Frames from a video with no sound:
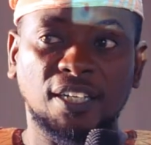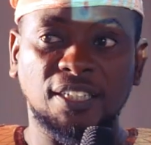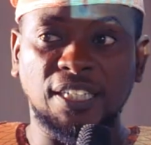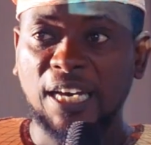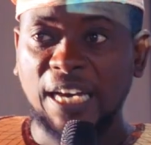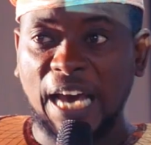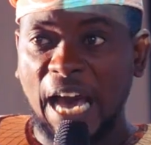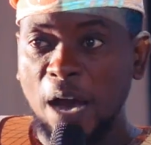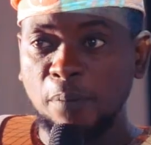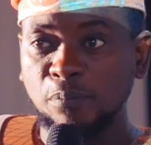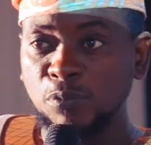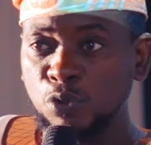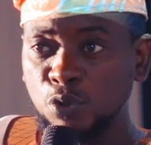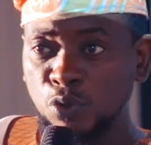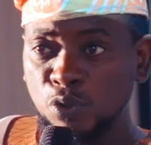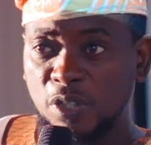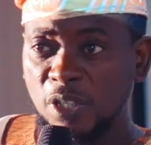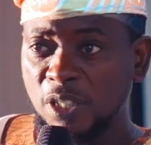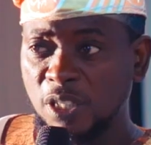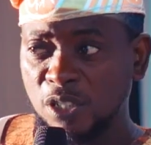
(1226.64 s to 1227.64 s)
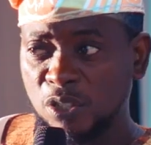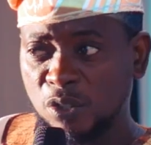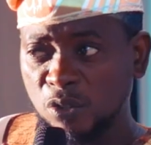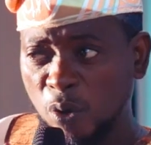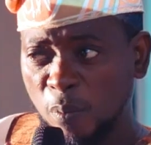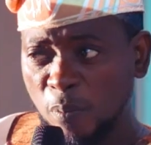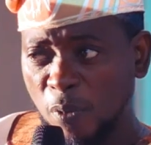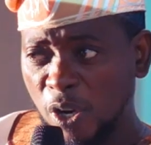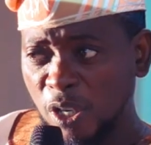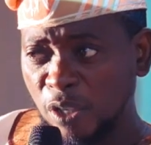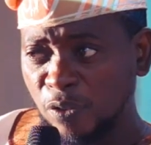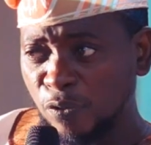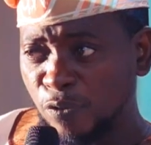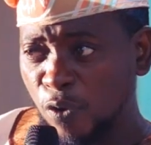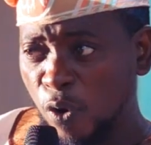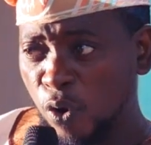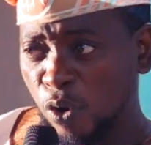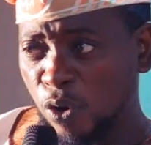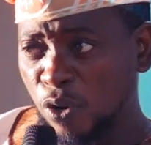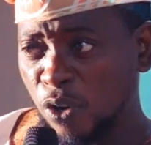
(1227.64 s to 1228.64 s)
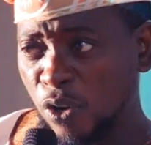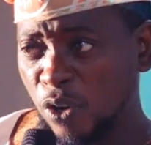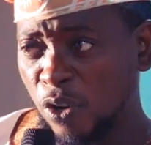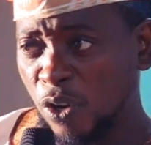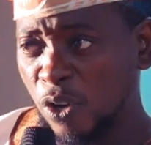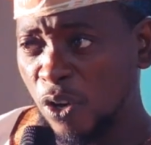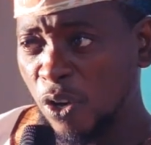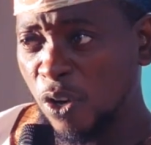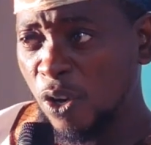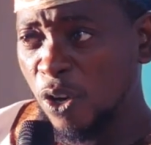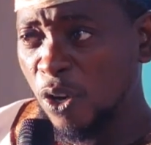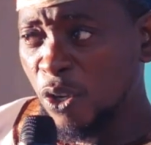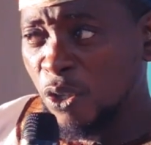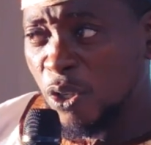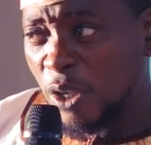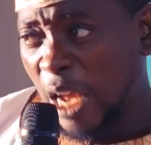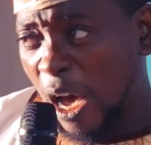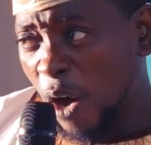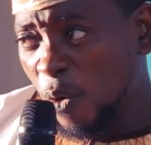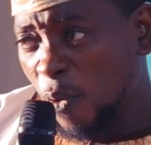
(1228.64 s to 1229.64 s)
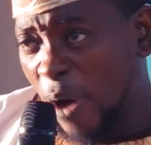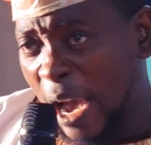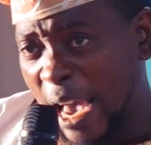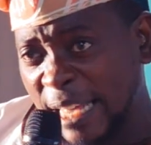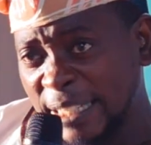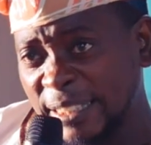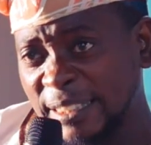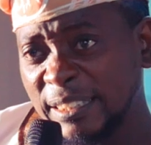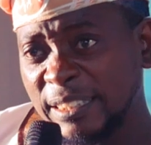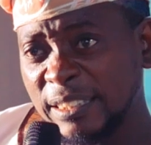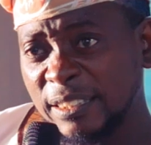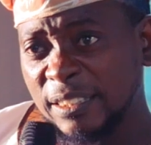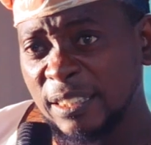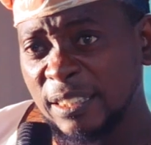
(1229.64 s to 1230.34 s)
The car I'm using is no more in vogue. So that when